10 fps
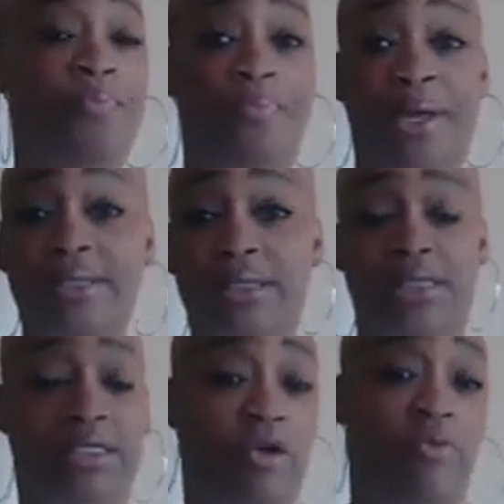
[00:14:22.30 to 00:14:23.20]

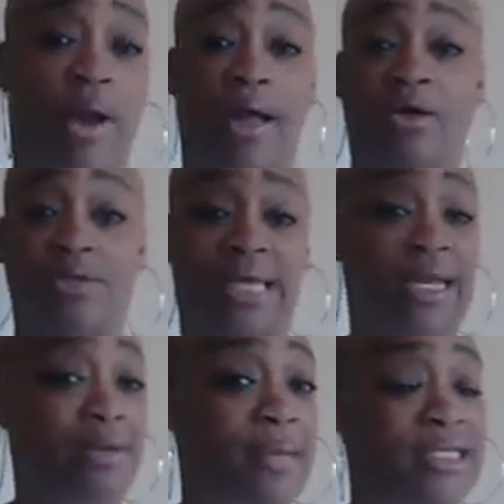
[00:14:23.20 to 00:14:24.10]
business around
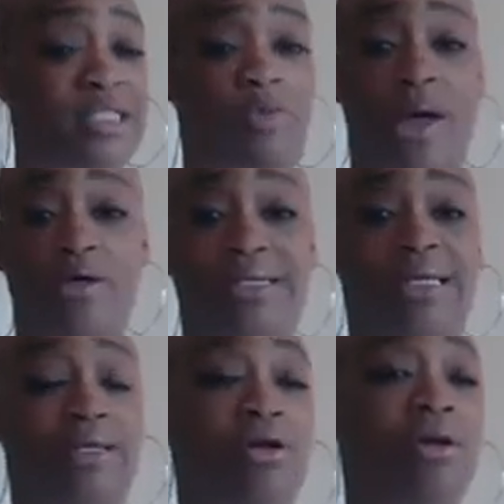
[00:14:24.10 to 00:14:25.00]
dating my spouse.
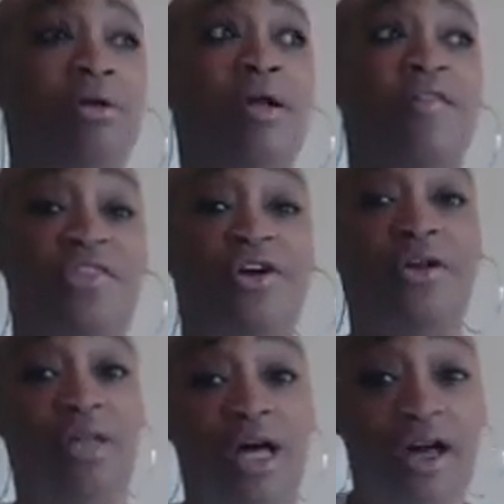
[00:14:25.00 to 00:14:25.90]
Like their
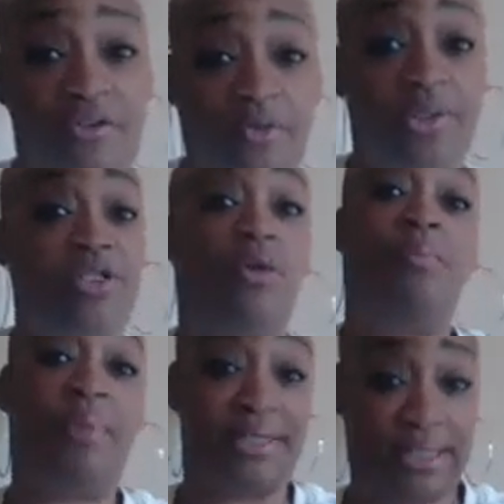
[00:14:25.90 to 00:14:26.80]
love was their
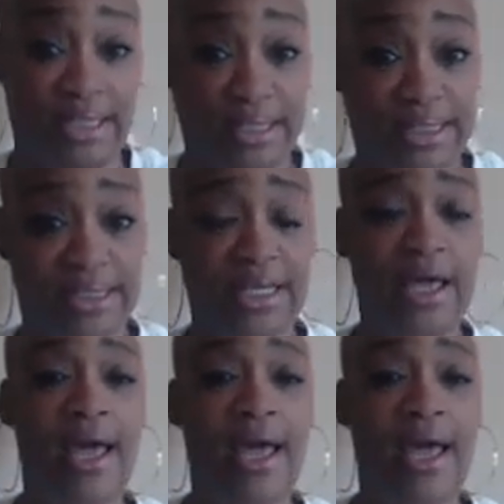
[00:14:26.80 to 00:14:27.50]
business.